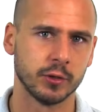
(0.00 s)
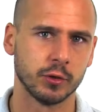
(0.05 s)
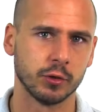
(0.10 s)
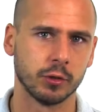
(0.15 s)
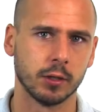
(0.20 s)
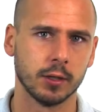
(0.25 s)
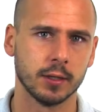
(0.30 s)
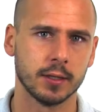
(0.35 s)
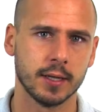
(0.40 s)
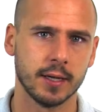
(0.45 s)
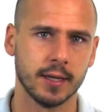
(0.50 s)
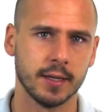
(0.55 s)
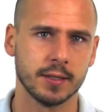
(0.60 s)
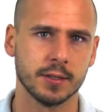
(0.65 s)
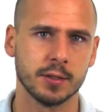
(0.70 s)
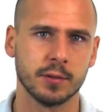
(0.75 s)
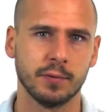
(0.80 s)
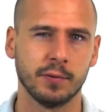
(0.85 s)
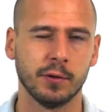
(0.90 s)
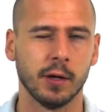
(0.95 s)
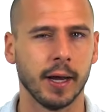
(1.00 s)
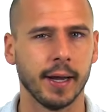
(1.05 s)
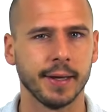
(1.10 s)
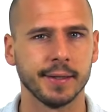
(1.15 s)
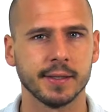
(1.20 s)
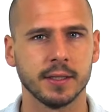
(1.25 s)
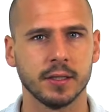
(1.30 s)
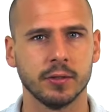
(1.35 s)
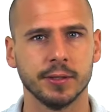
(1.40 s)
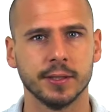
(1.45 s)
drawer test for
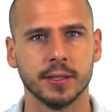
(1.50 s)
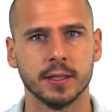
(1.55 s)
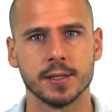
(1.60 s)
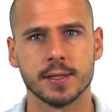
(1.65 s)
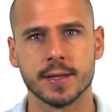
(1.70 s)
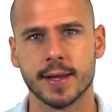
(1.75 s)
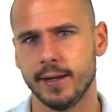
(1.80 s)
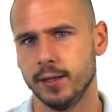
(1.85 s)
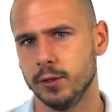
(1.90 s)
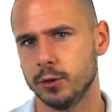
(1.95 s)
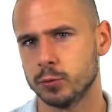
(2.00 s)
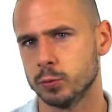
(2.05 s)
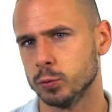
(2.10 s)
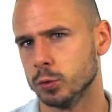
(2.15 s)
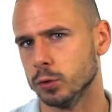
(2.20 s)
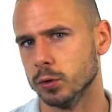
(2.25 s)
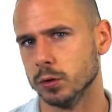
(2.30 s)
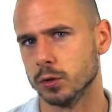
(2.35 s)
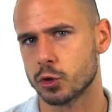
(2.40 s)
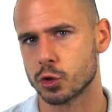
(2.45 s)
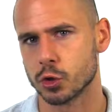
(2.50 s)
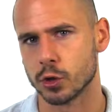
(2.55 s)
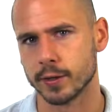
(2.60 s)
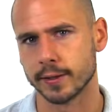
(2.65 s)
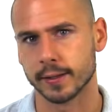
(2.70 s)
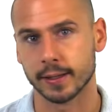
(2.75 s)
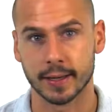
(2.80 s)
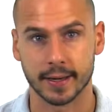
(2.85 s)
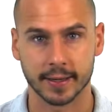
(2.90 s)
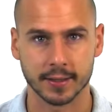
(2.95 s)
anterior talocrural
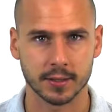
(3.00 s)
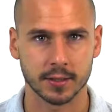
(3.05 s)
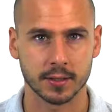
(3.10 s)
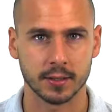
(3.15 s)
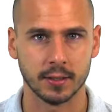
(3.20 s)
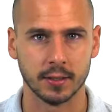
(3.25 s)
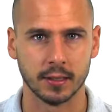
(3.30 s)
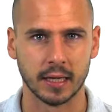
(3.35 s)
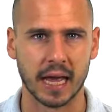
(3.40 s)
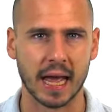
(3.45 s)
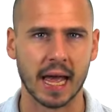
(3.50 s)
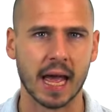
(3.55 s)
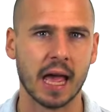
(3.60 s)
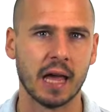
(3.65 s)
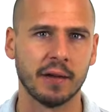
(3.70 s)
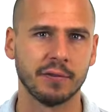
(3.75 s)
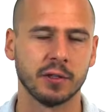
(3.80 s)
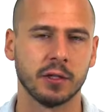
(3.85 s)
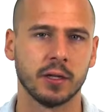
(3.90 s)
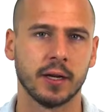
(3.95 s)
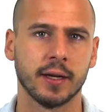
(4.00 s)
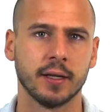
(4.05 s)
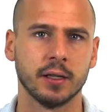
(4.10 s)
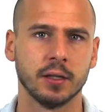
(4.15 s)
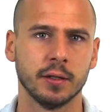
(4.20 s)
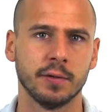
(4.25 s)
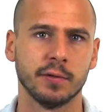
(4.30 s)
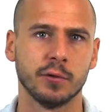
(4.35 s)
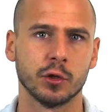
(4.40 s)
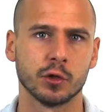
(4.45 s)
joint laxity after ankle
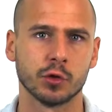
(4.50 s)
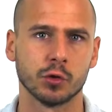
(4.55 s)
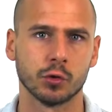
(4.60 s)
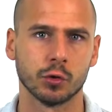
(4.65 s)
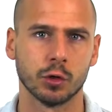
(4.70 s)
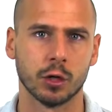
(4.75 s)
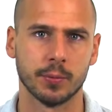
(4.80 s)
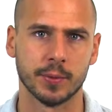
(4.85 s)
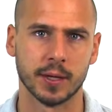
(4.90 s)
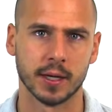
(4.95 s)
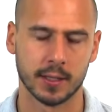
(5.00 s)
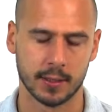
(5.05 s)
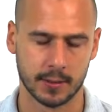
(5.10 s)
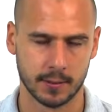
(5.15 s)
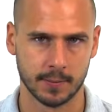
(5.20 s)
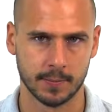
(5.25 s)
inversion trauma.